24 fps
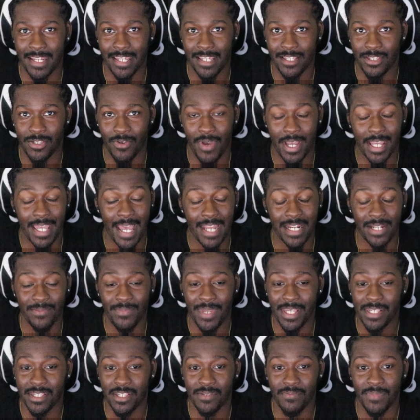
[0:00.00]
So I kind of
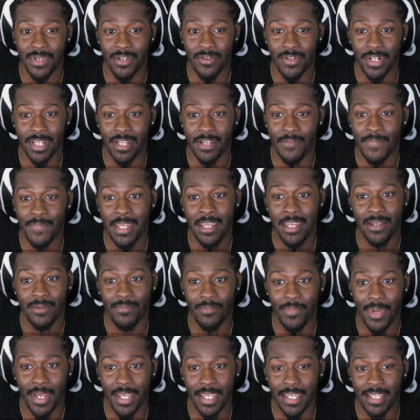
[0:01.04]
messed the build up.
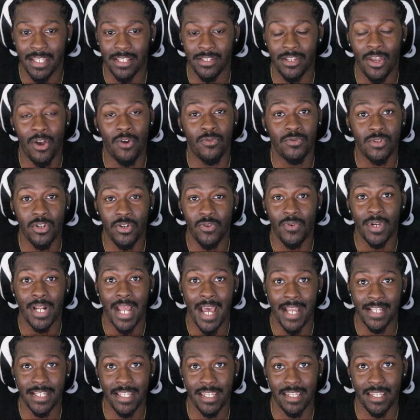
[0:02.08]
But don't do what I
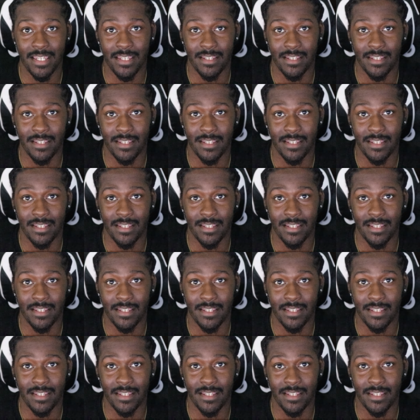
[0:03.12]
did.